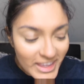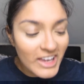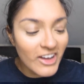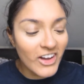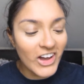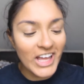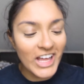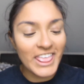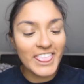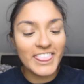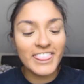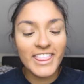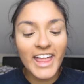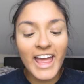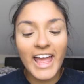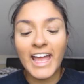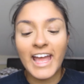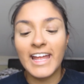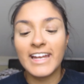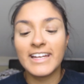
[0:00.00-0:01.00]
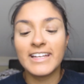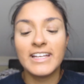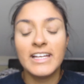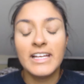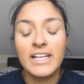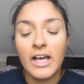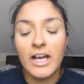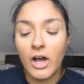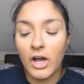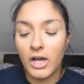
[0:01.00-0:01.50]
I then
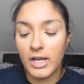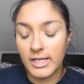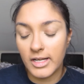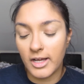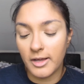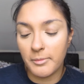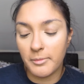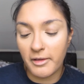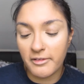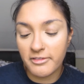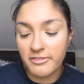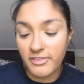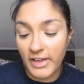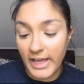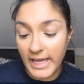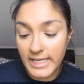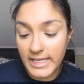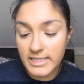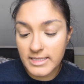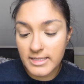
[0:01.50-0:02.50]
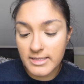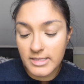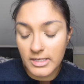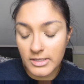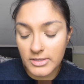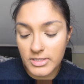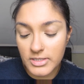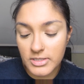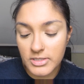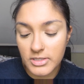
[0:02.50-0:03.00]
highlight my face.
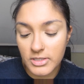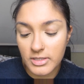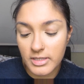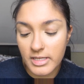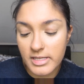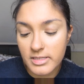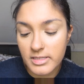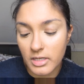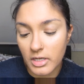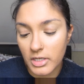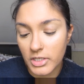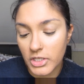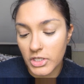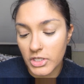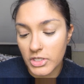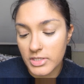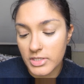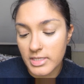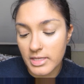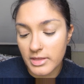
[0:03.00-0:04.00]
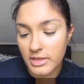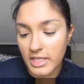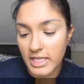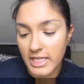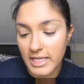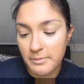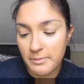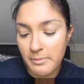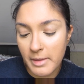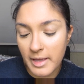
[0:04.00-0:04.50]
So to do this I use
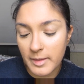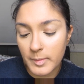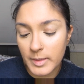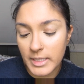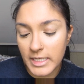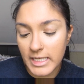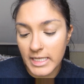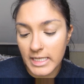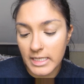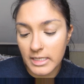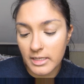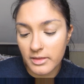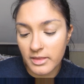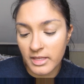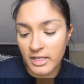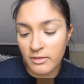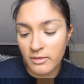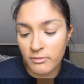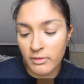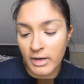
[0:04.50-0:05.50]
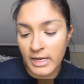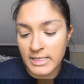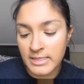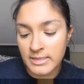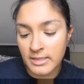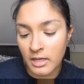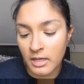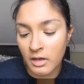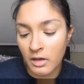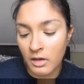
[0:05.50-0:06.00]
the Maybelline the
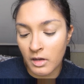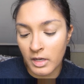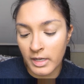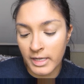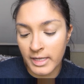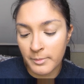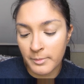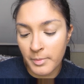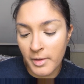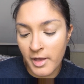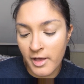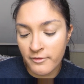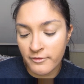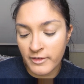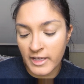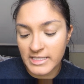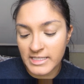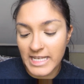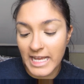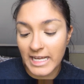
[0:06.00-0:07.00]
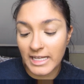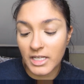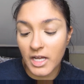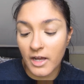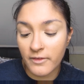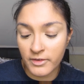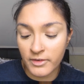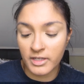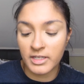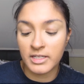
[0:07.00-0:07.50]
Eraser Eye Perfect and
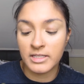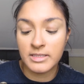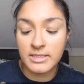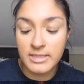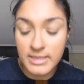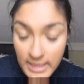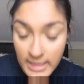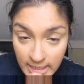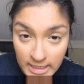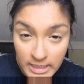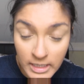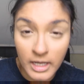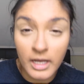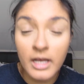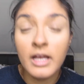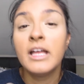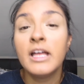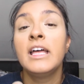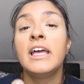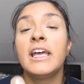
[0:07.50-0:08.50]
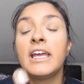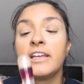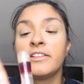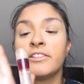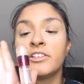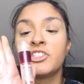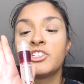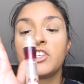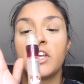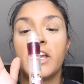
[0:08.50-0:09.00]
Cover Concealer
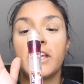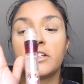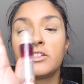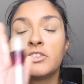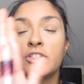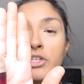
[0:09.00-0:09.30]
in the shade